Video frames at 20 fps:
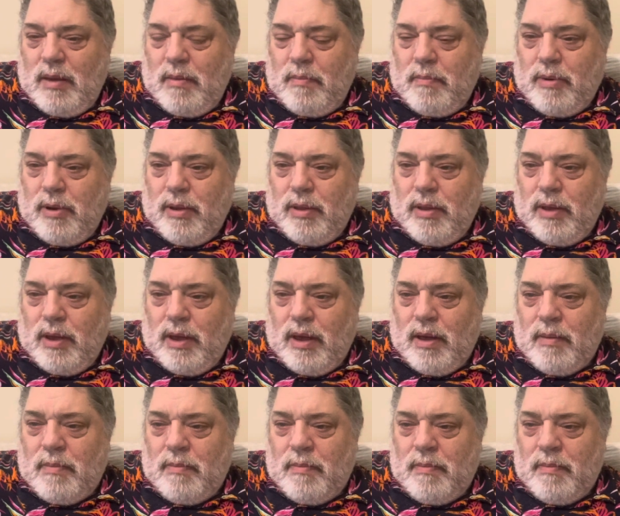But,
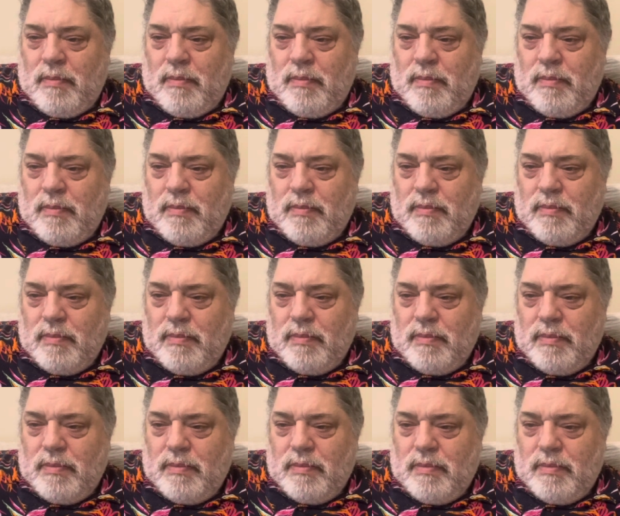um,
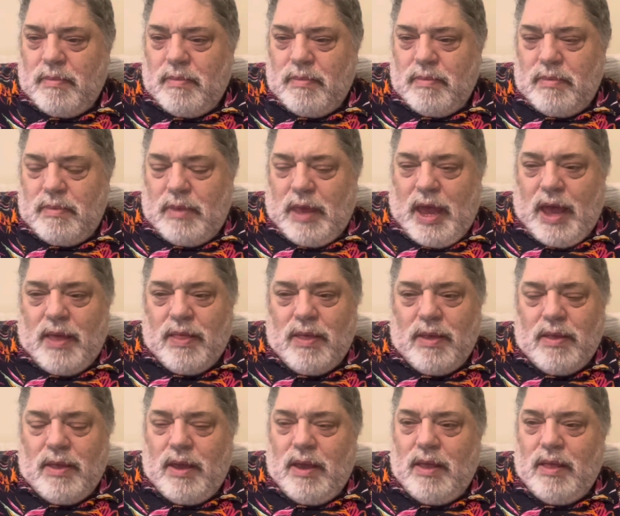yeah,
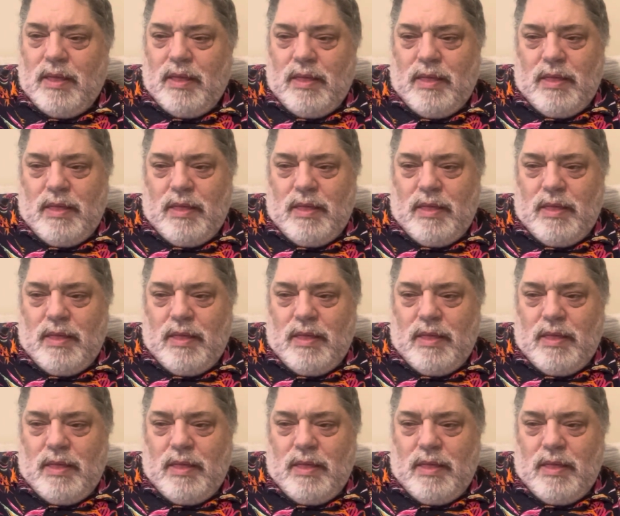they,